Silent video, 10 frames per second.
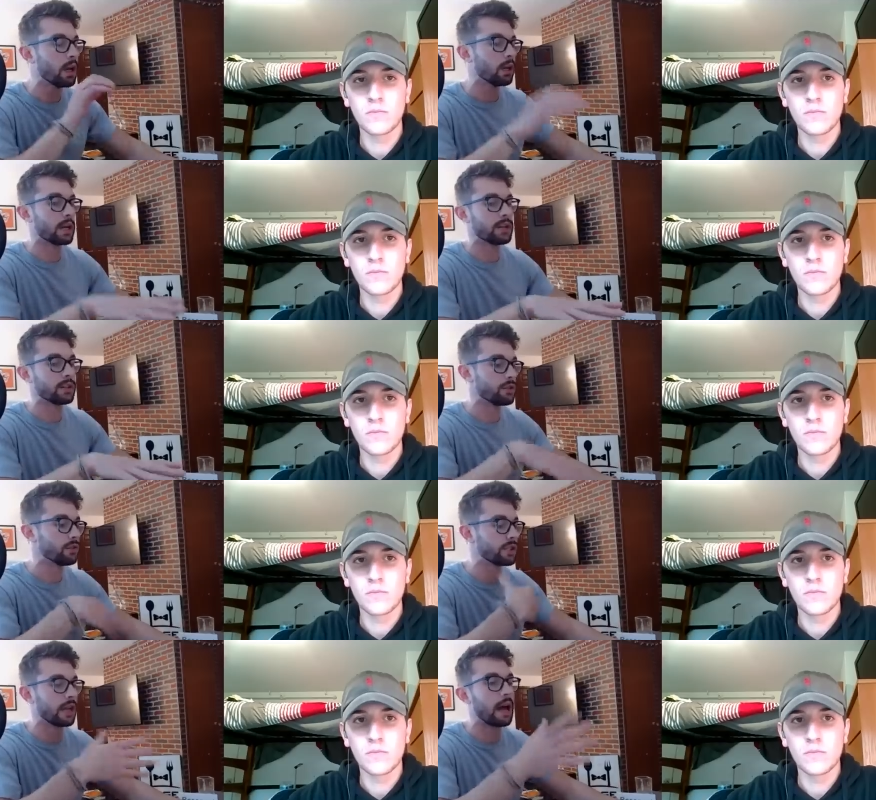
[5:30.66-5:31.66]
Speaker 1: looking to
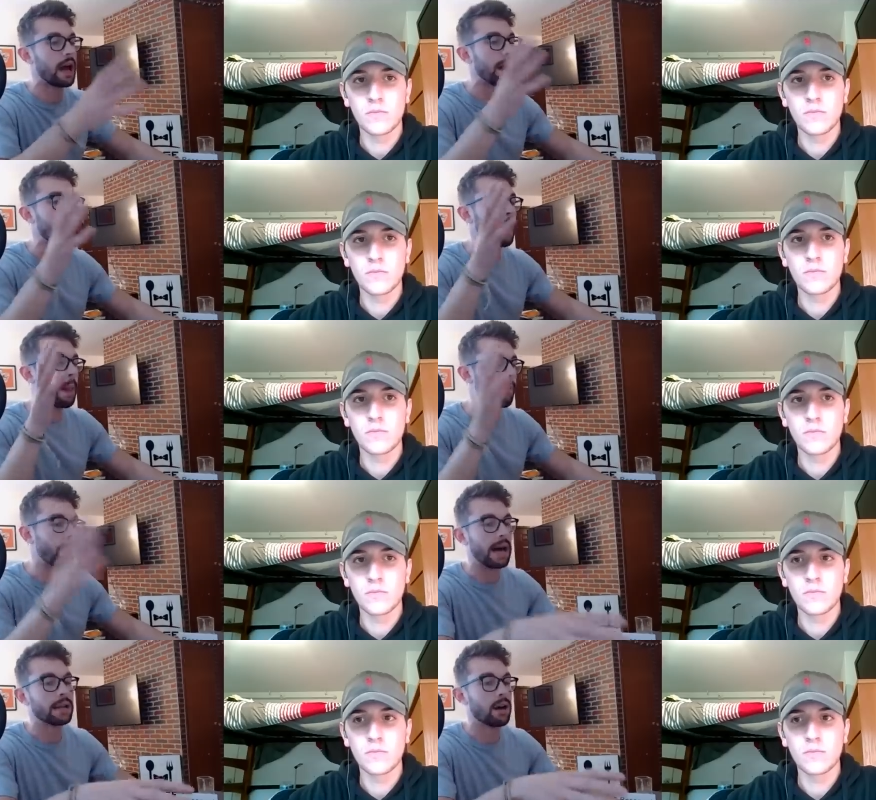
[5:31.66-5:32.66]
sell high,
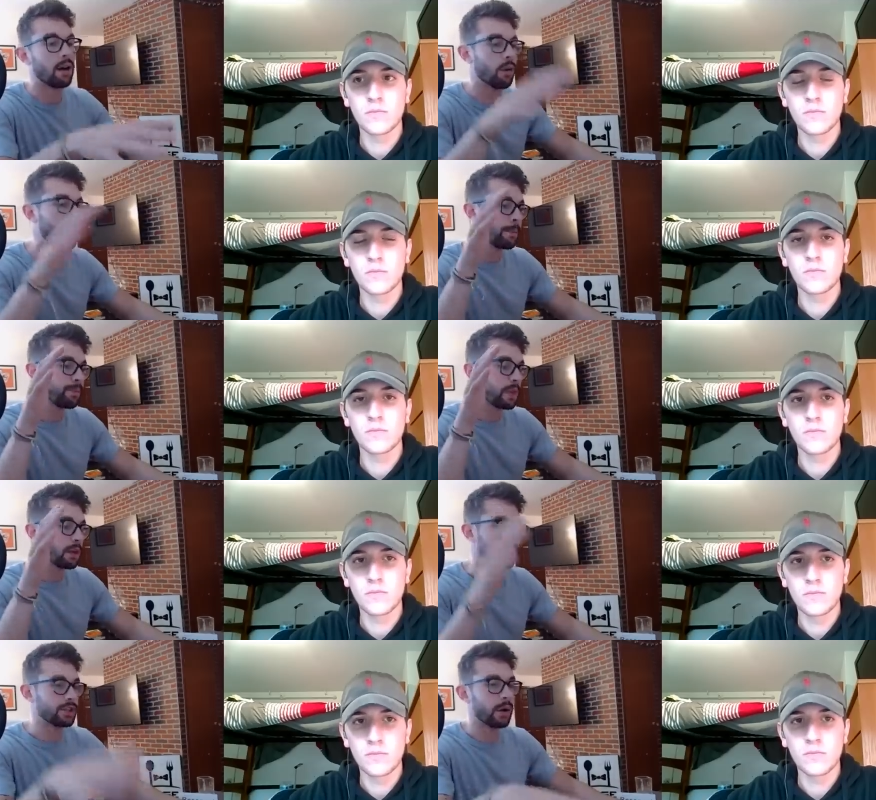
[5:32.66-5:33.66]
buy low.
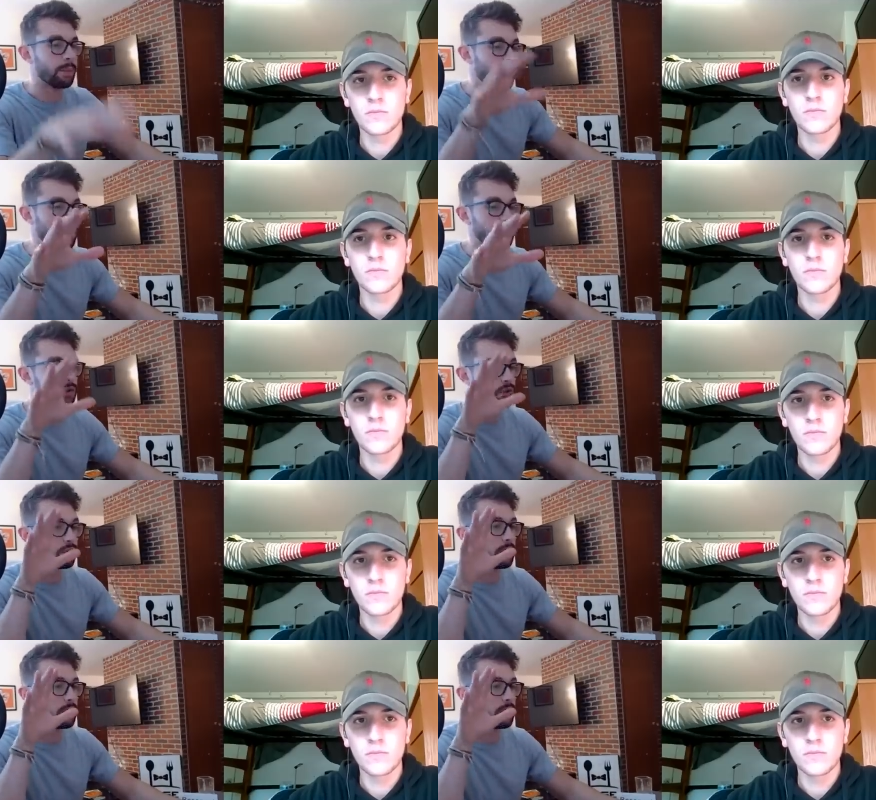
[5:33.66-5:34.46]
Let's jump into